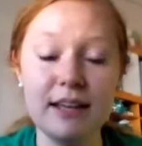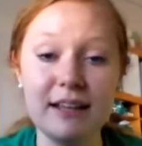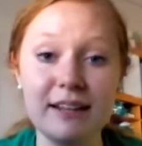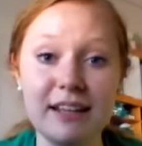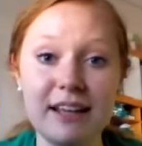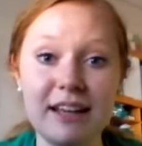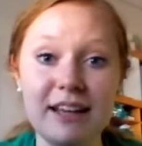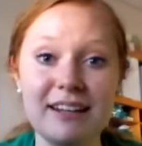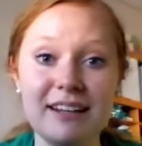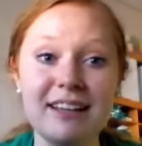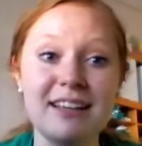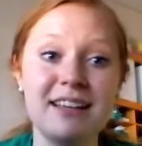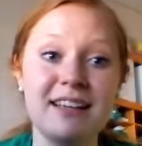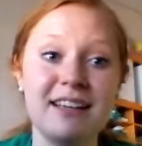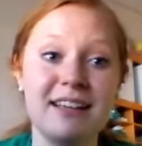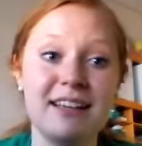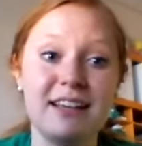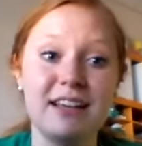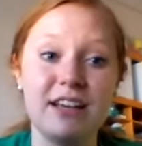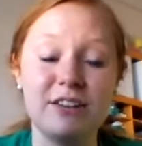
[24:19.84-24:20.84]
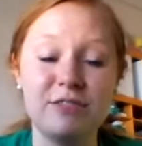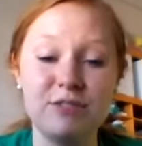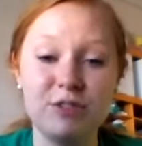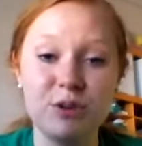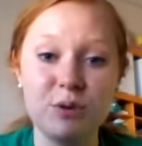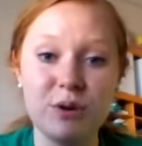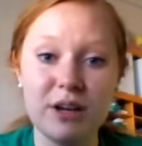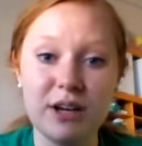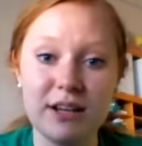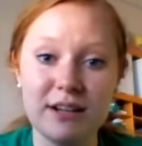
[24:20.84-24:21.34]
And then if
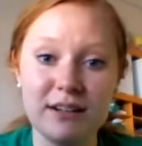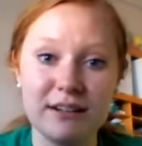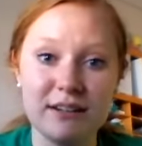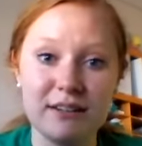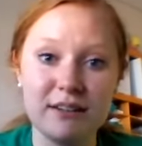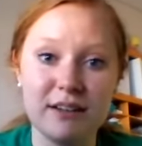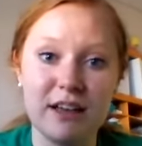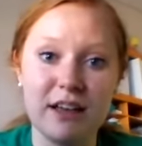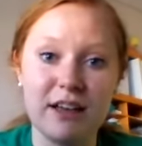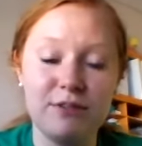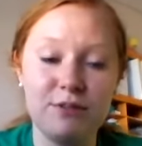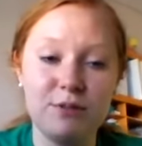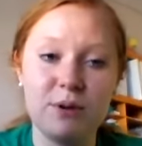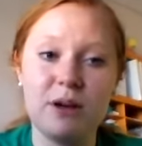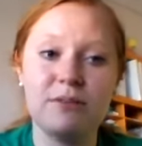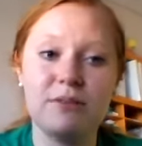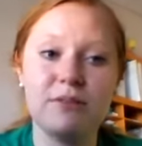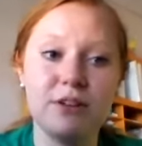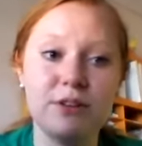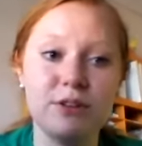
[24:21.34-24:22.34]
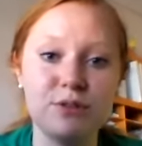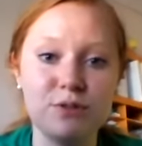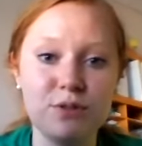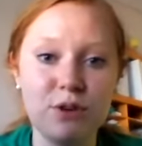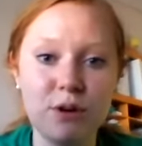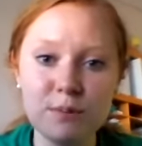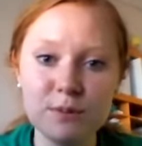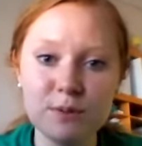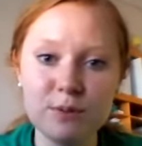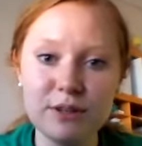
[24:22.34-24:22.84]
you have all those
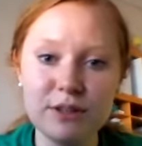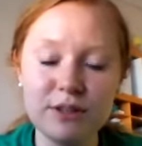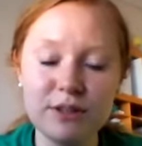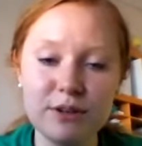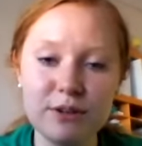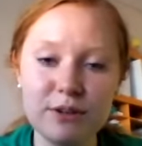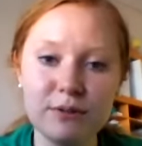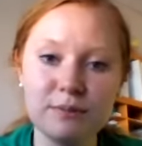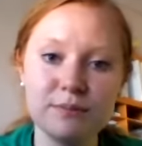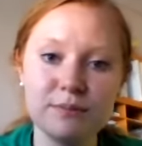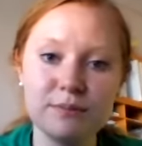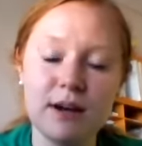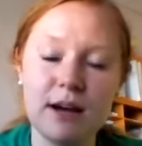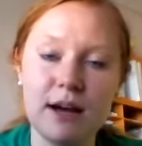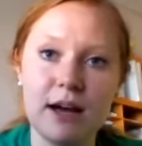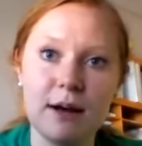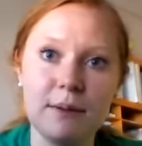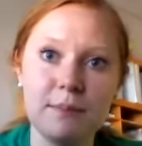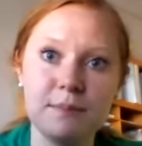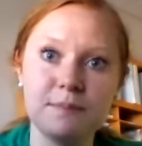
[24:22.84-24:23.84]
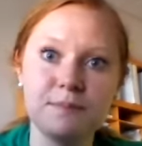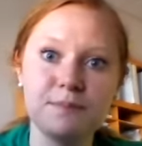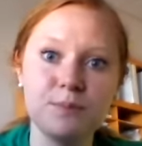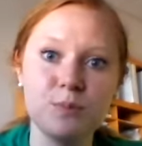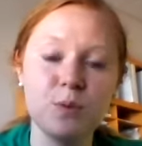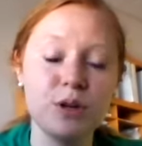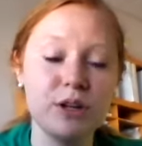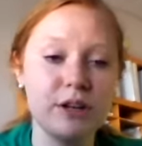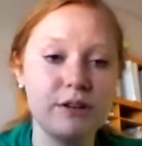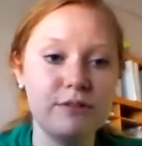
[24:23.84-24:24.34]
forms with you,
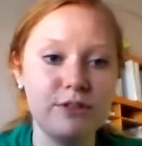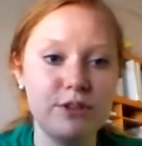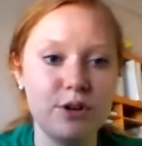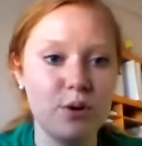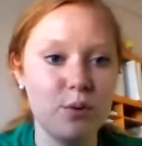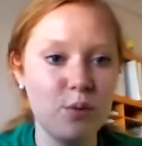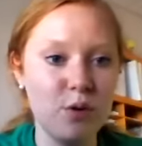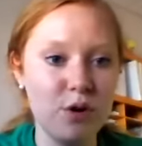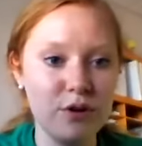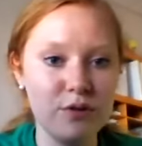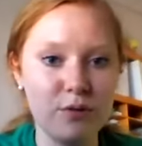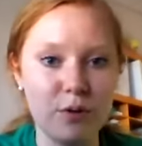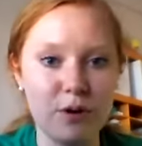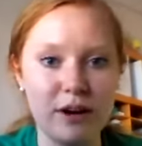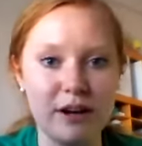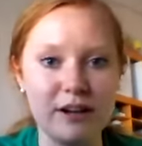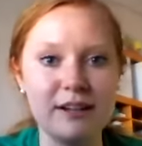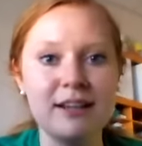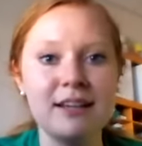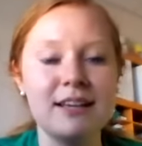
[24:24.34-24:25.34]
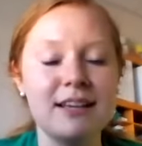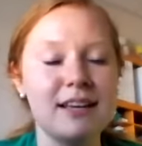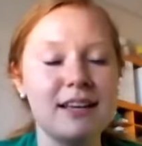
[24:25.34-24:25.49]
we'll give you an award for it.